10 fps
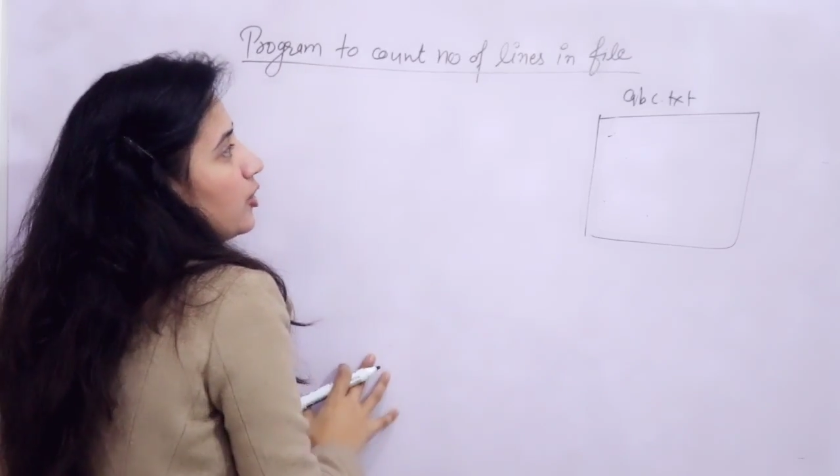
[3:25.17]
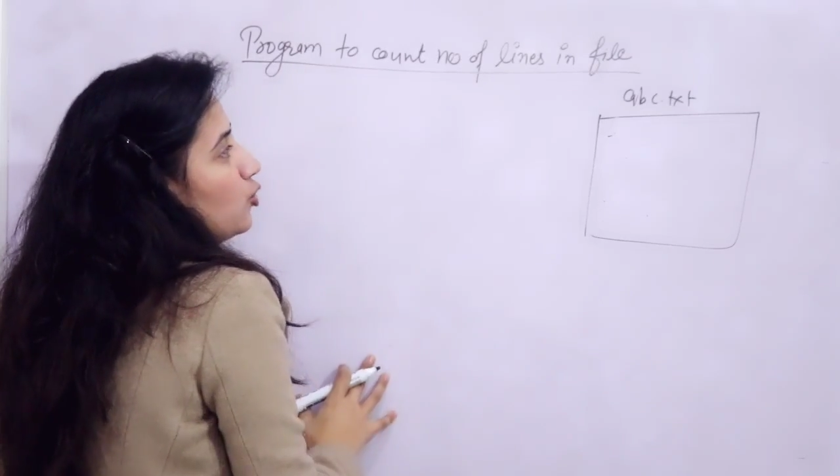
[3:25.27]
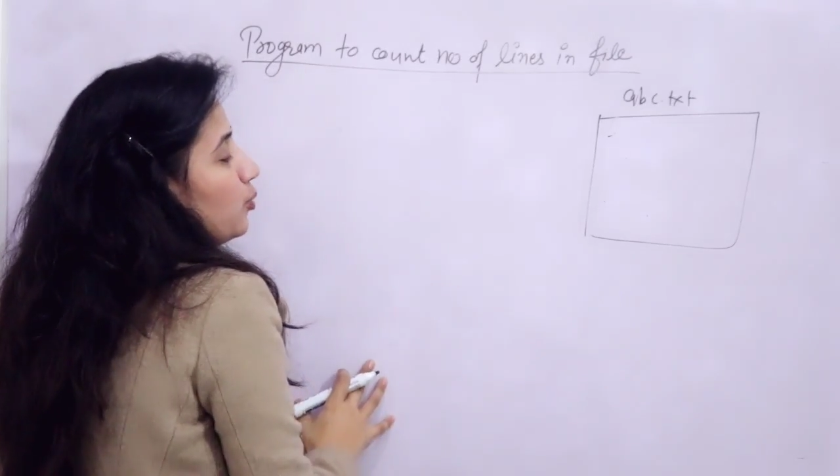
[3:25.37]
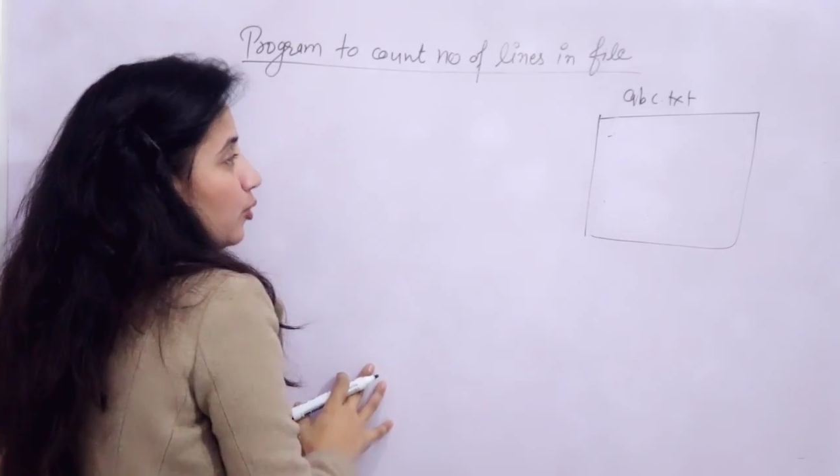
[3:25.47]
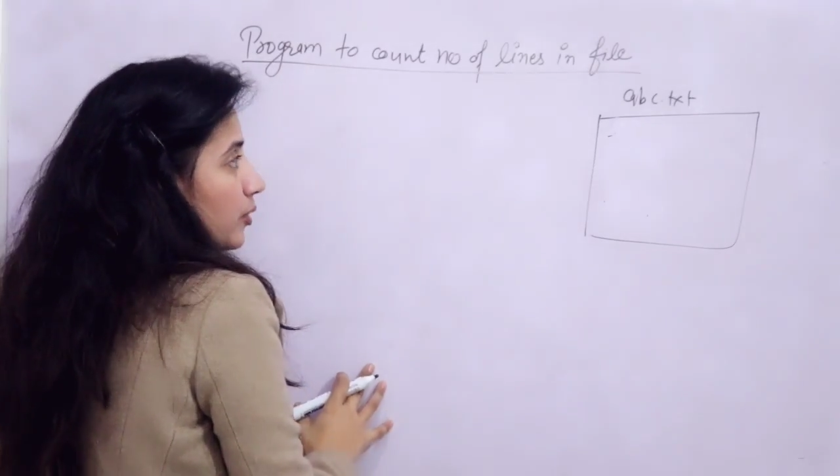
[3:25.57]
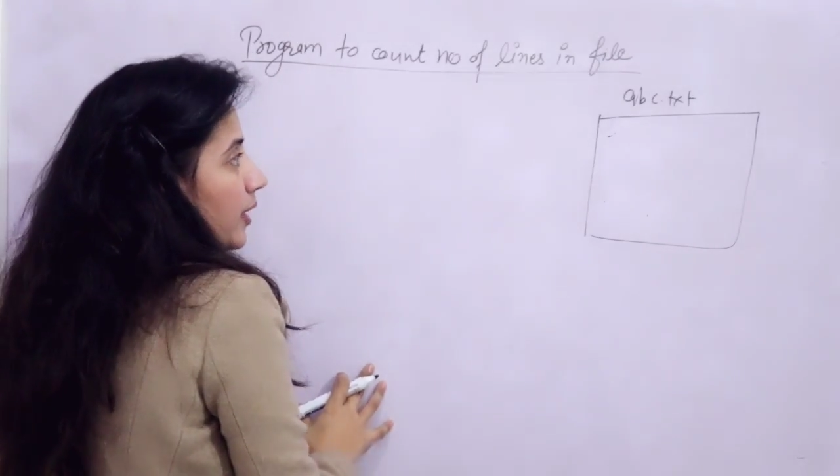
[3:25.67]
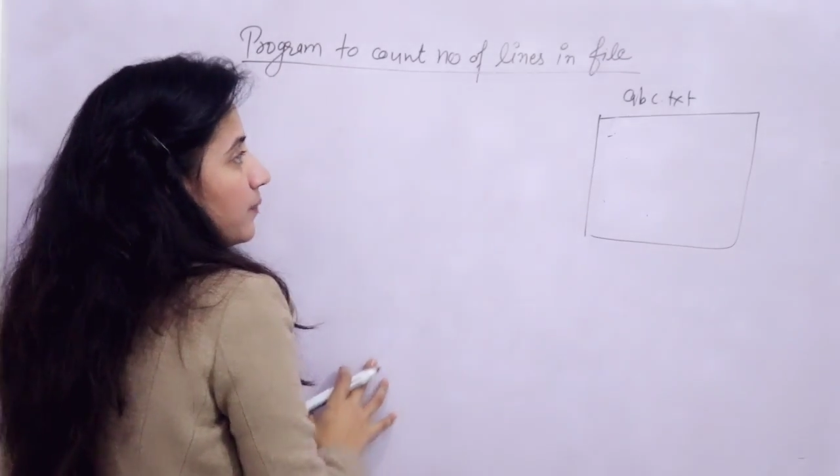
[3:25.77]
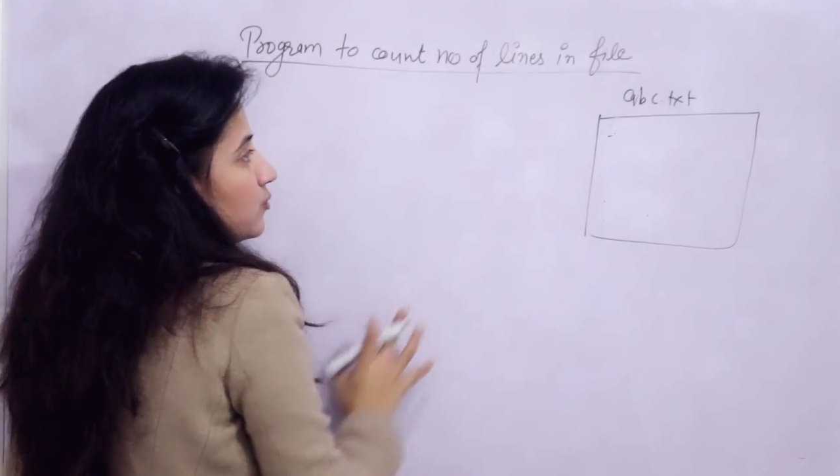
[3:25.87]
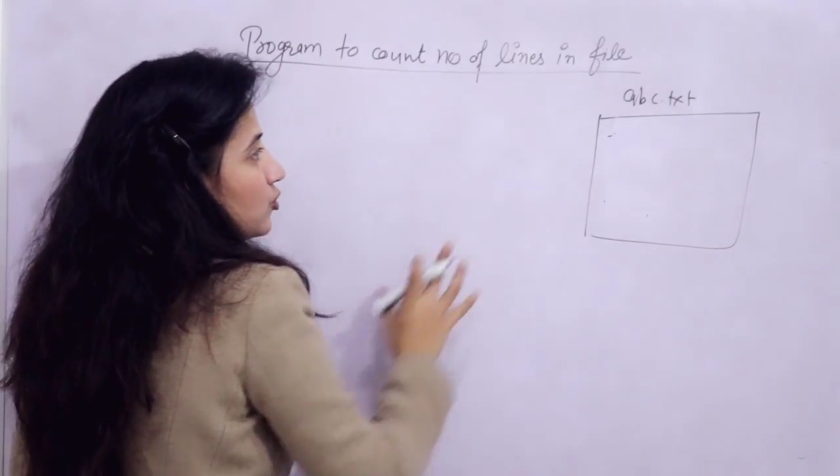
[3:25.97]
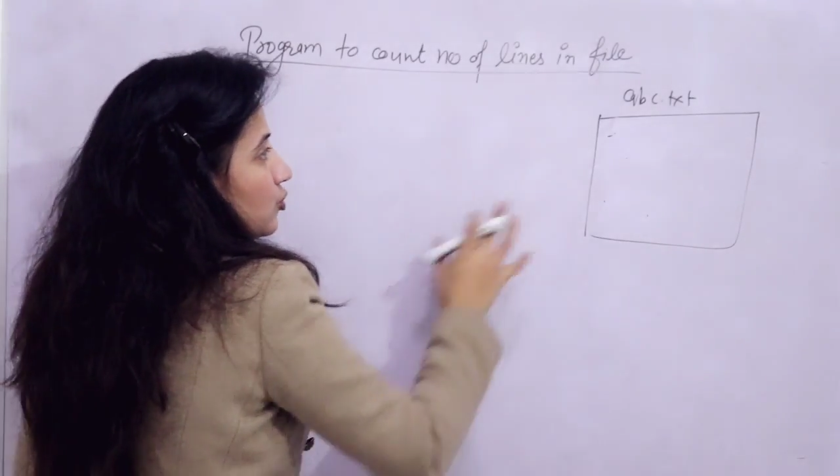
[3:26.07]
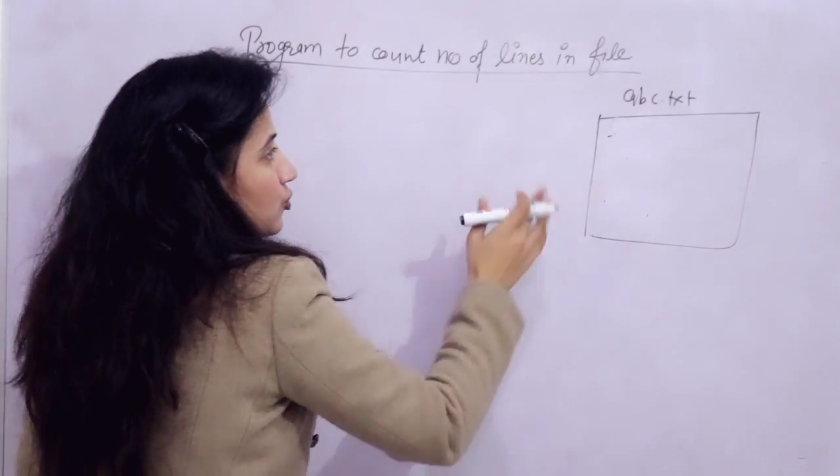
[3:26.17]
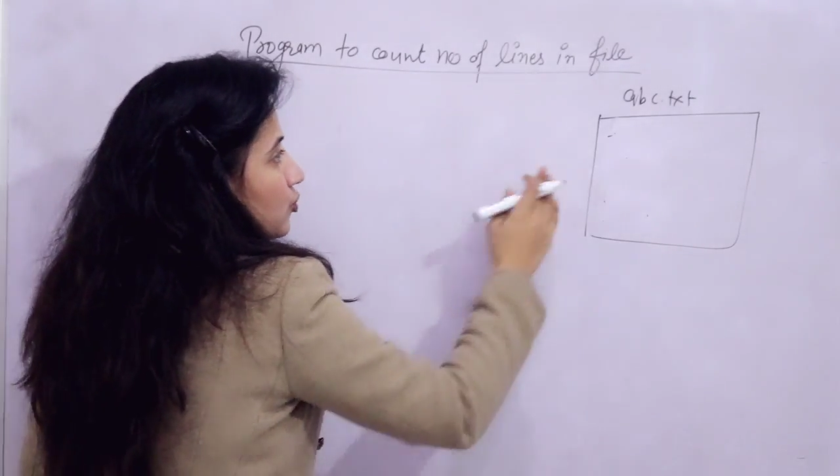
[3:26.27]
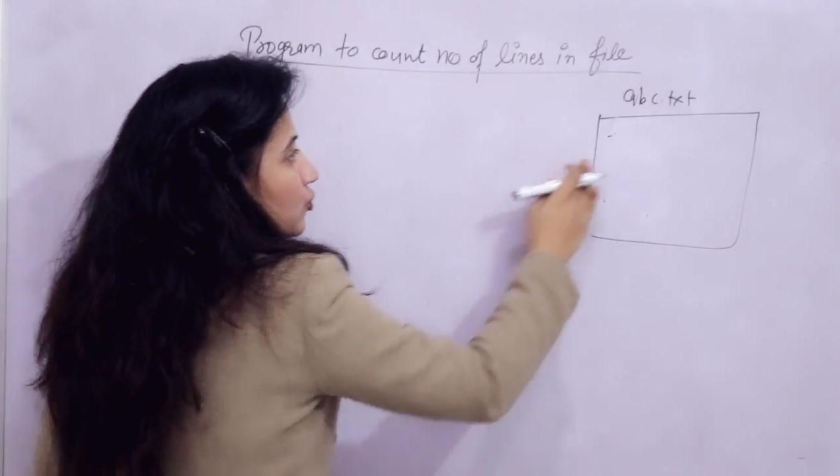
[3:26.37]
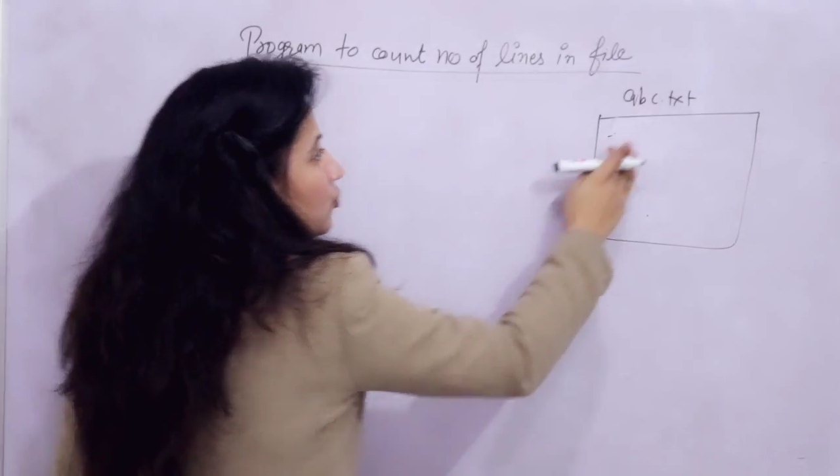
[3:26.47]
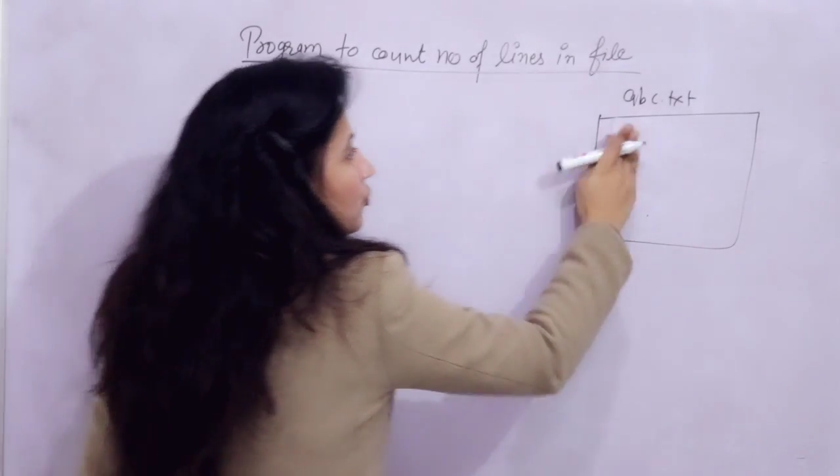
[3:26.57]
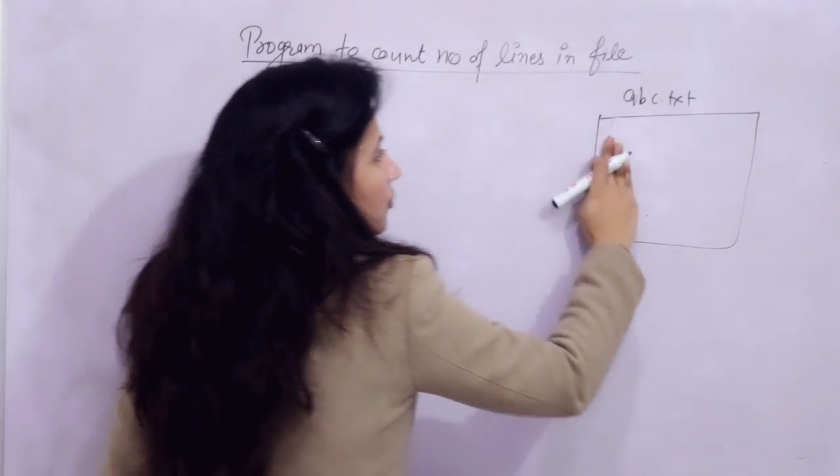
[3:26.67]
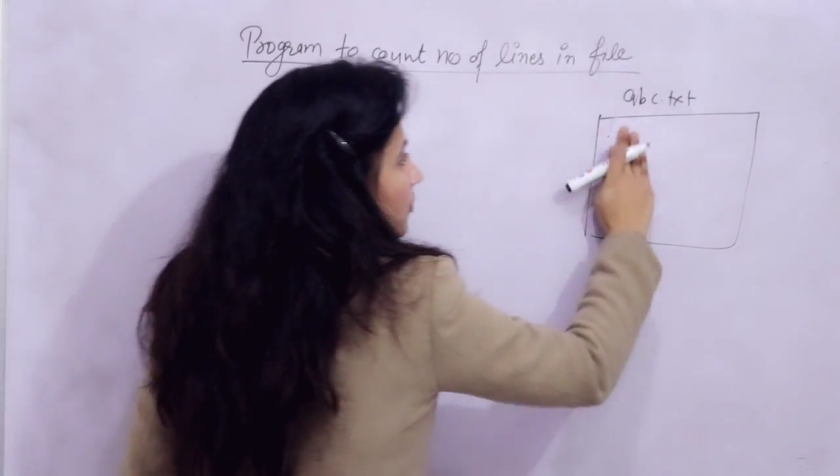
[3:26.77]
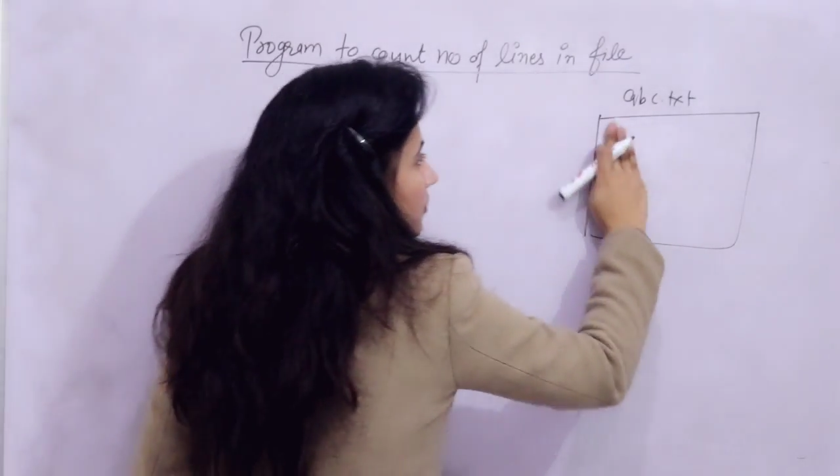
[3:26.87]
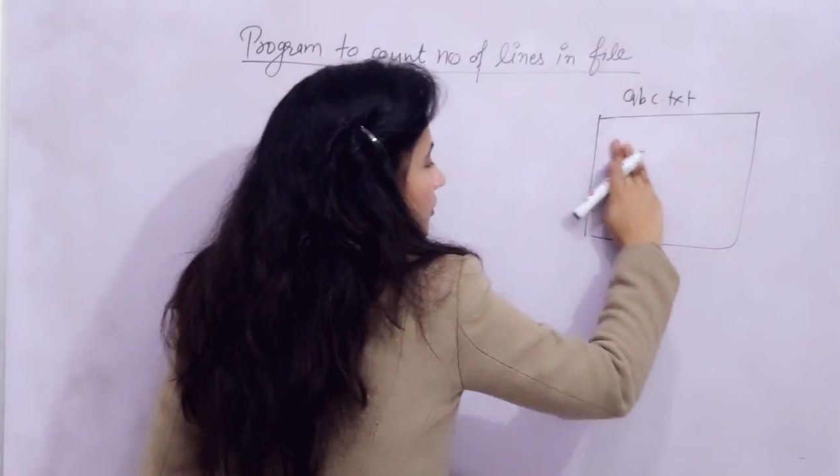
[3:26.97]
kind of program to,